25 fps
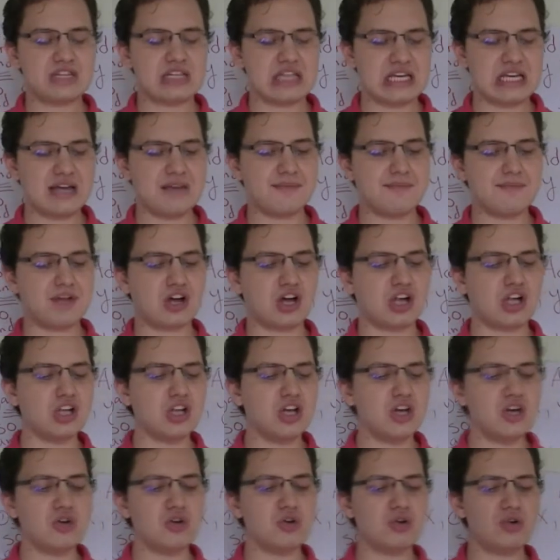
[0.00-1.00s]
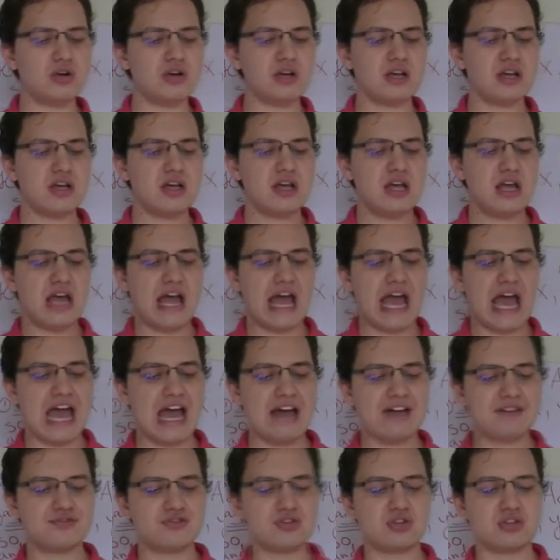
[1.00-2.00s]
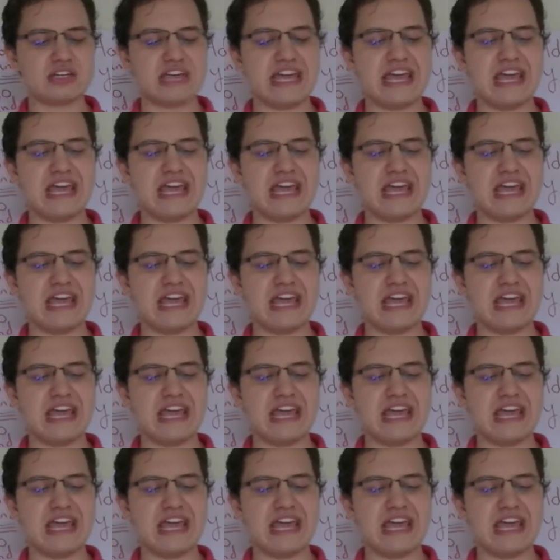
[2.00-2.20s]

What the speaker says: to conclude, after